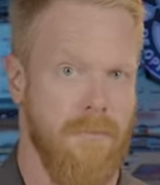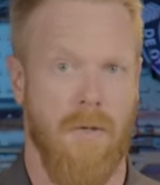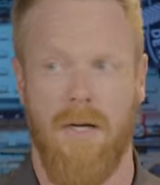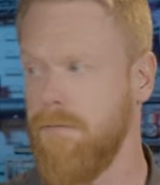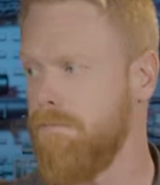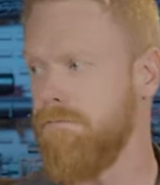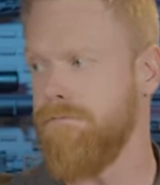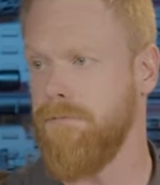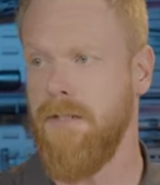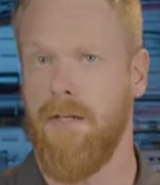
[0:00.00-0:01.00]
well,
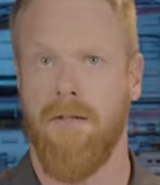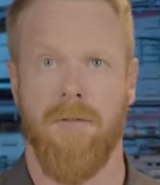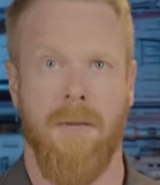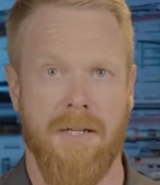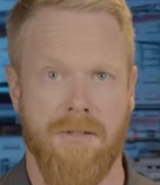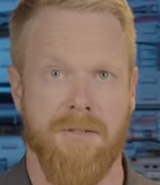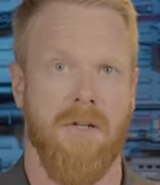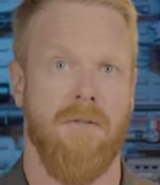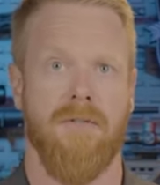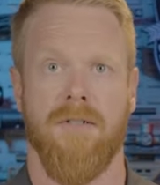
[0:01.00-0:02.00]
you know, your match is
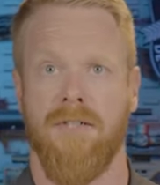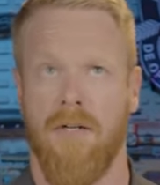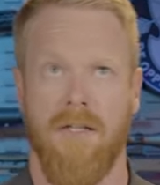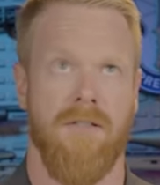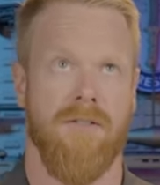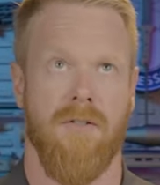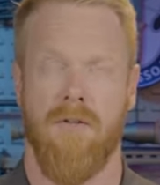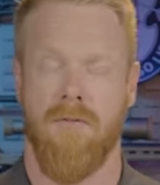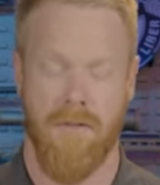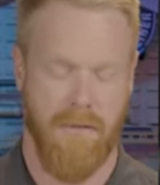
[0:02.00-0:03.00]
over, your hunt is
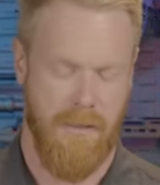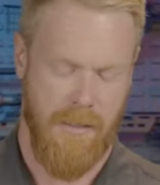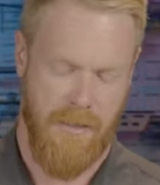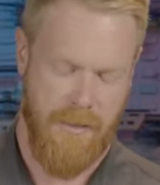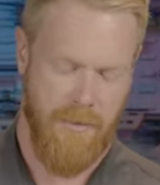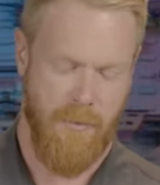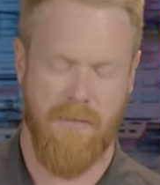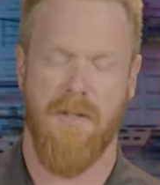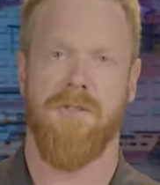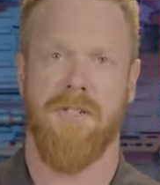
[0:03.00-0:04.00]
over,
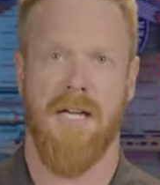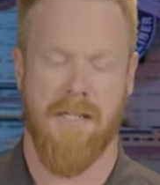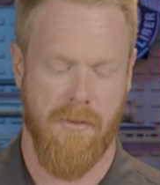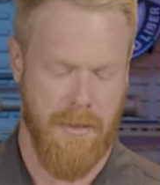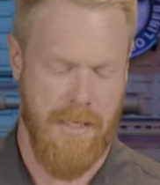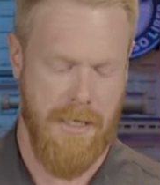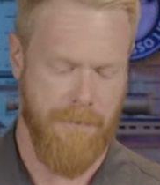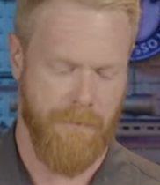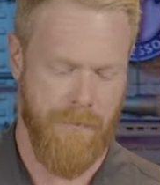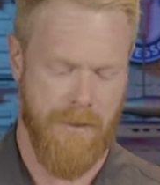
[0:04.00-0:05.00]
whatever else you got going
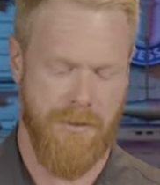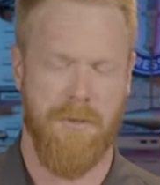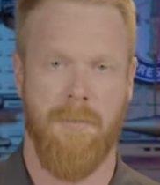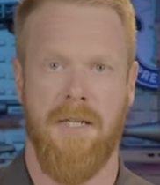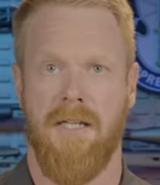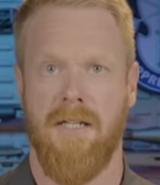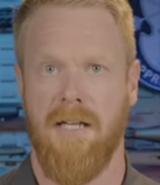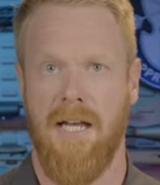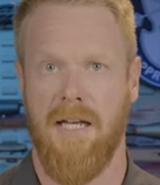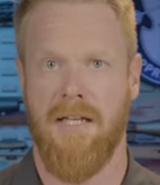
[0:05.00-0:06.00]
on. There should be
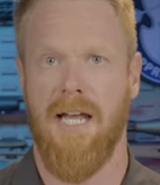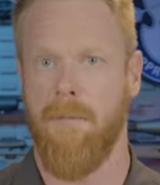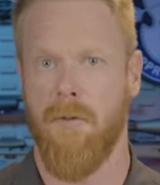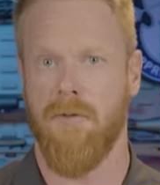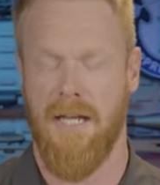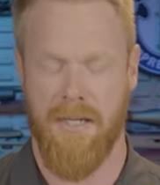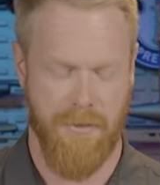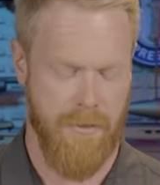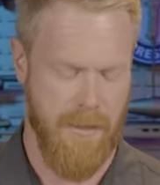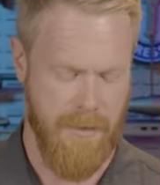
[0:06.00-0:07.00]
a cabled
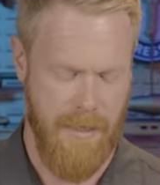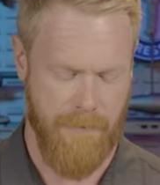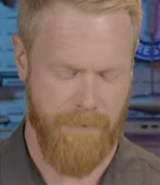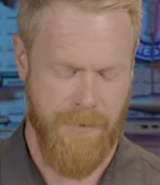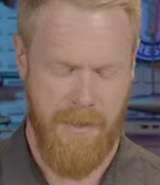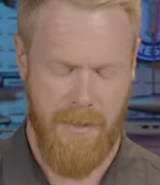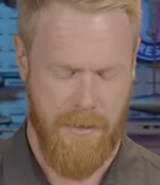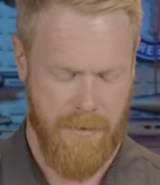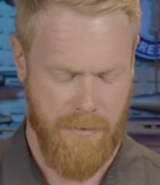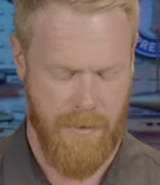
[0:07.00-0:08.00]
lanyard on that.
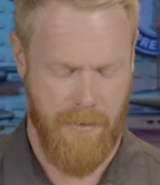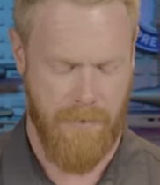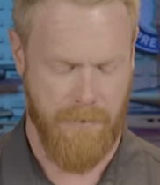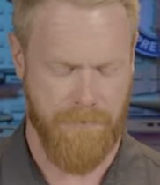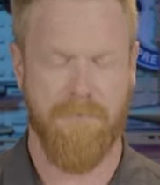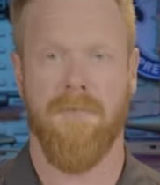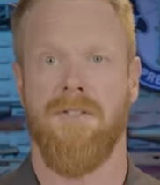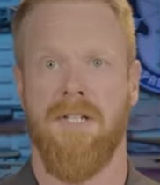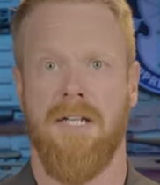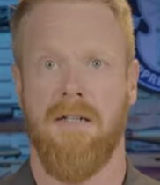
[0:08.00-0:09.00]
So
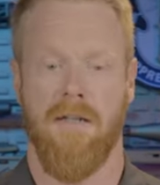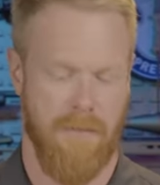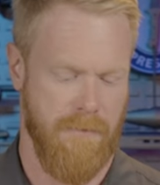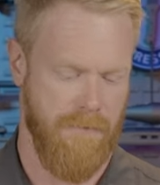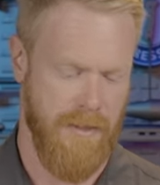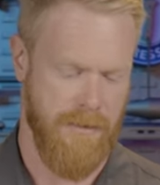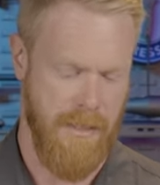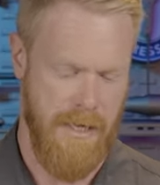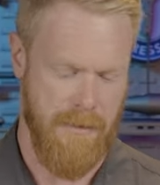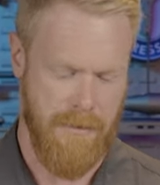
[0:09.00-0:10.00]
SIG, fix that.